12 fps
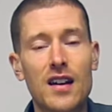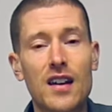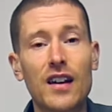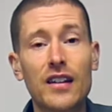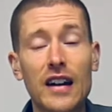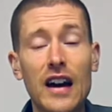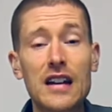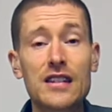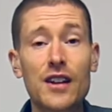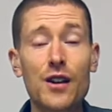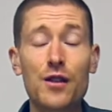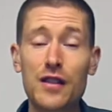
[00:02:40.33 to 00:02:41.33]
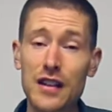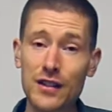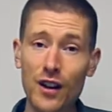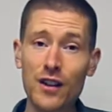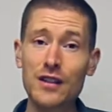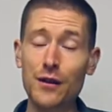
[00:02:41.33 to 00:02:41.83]
Okay, so this
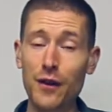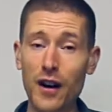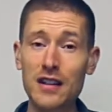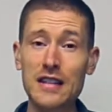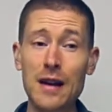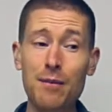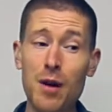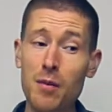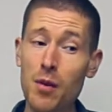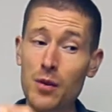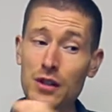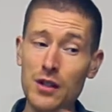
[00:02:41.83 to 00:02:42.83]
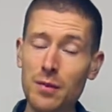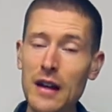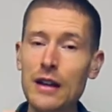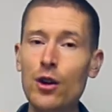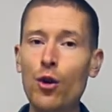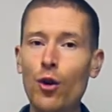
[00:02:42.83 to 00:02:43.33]
song's a fast tempo, but we're just
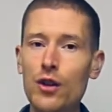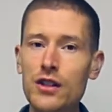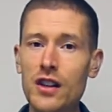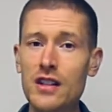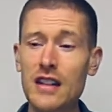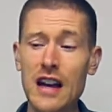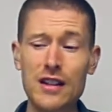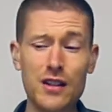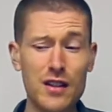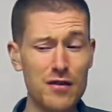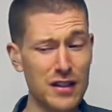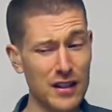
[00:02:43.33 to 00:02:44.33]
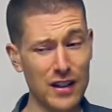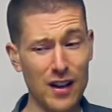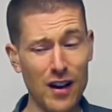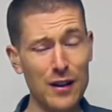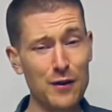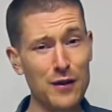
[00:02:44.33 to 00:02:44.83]
playing quarter notes. Okay, so there isn't
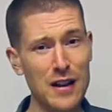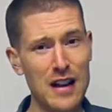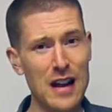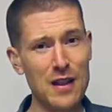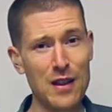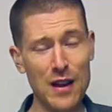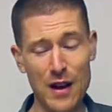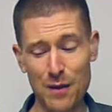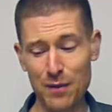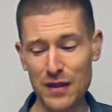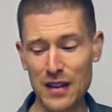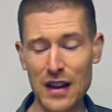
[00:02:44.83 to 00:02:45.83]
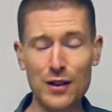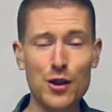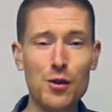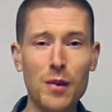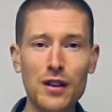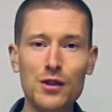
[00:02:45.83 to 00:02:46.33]
kind of
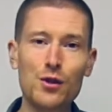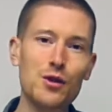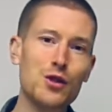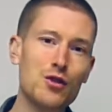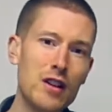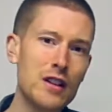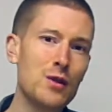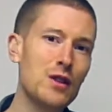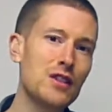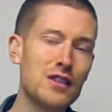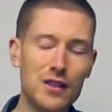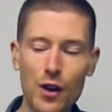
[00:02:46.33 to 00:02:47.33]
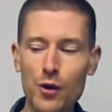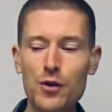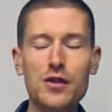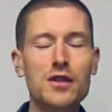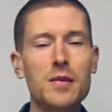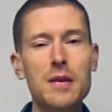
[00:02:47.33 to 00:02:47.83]
too much sort of strenuous
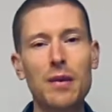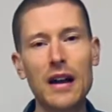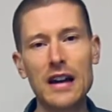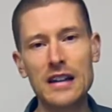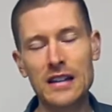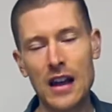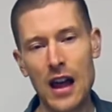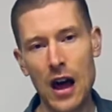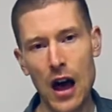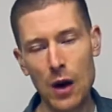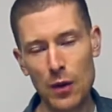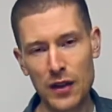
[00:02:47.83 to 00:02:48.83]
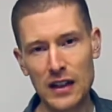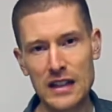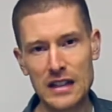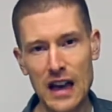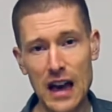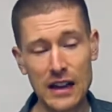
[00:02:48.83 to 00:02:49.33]
notes to be played with the
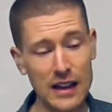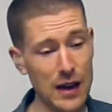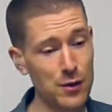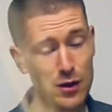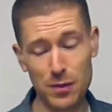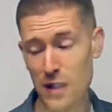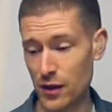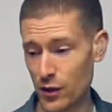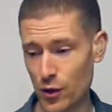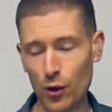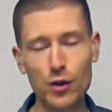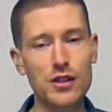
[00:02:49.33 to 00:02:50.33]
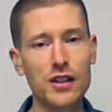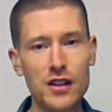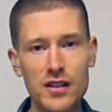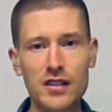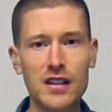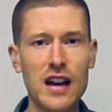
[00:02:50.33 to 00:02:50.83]
lead hand. Okay, we're just playing those quarter
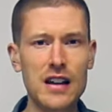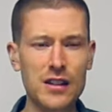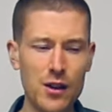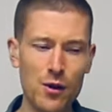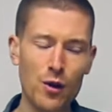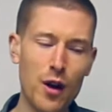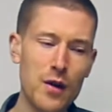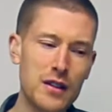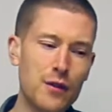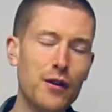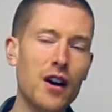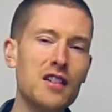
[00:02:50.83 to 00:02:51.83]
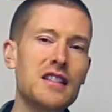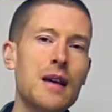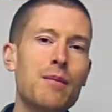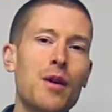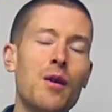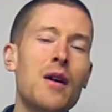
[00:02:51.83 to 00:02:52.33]
notes. Okay, so although it's a fast
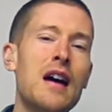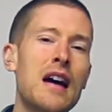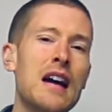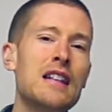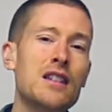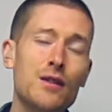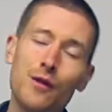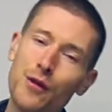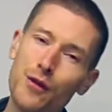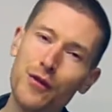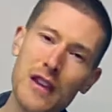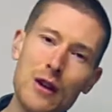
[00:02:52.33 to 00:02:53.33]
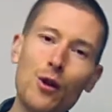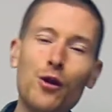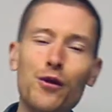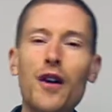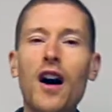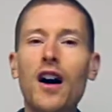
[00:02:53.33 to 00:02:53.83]
tempo, it doesn't feel
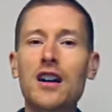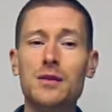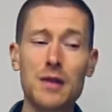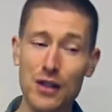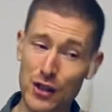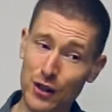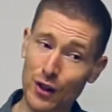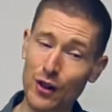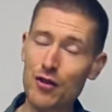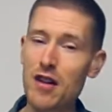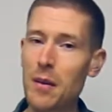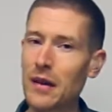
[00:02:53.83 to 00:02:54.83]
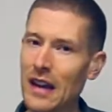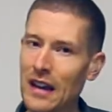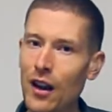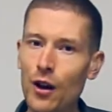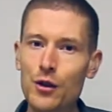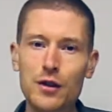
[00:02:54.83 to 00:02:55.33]
fast because you're not cramming in
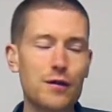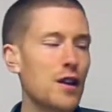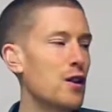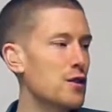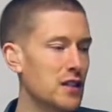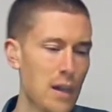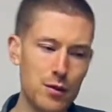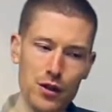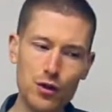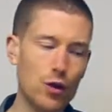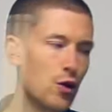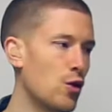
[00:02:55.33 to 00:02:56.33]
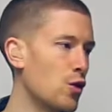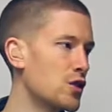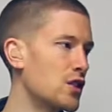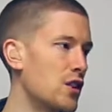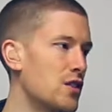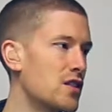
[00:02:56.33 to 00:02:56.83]
loads of notes. Okay, we've just got quarter
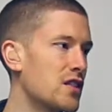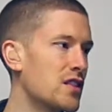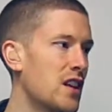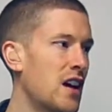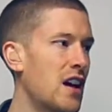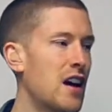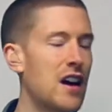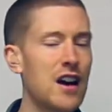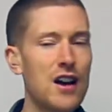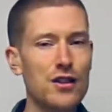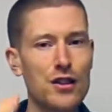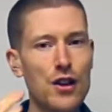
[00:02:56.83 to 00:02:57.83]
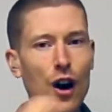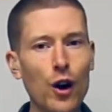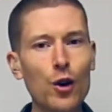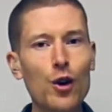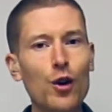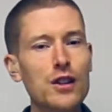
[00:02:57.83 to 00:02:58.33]
notes. So you
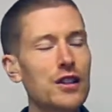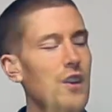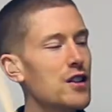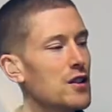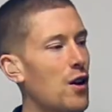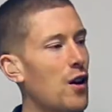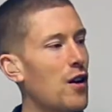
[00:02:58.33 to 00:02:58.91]
hold quarter notes.